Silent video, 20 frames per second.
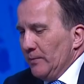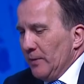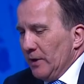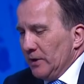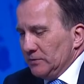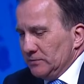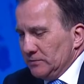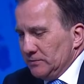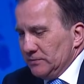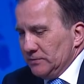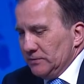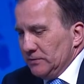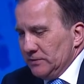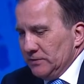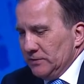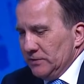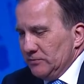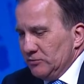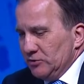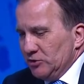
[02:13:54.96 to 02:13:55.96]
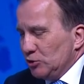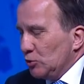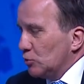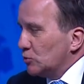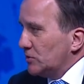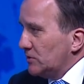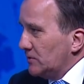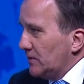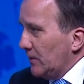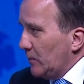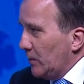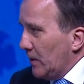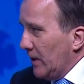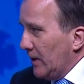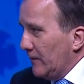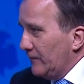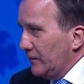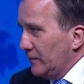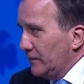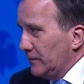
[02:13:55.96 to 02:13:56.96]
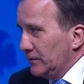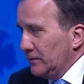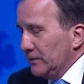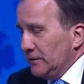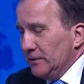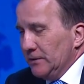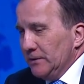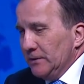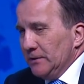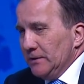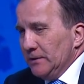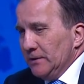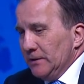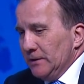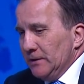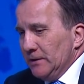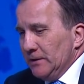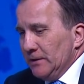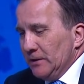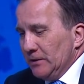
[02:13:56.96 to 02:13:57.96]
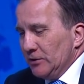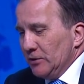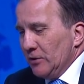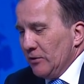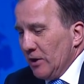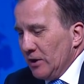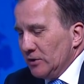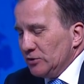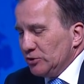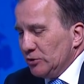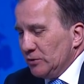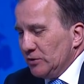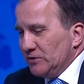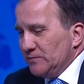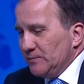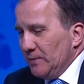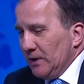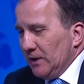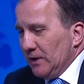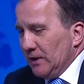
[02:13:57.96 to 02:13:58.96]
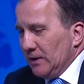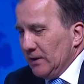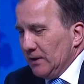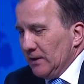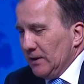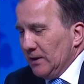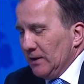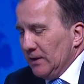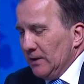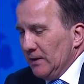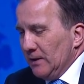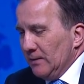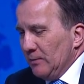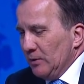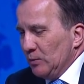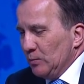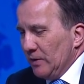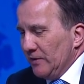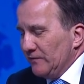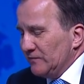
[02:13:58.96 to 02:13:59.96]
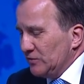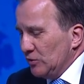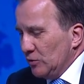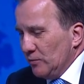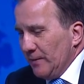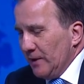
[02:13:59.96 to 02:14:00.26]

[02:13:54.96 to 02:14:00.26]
about the resources that we have underground, so to speak, but we have so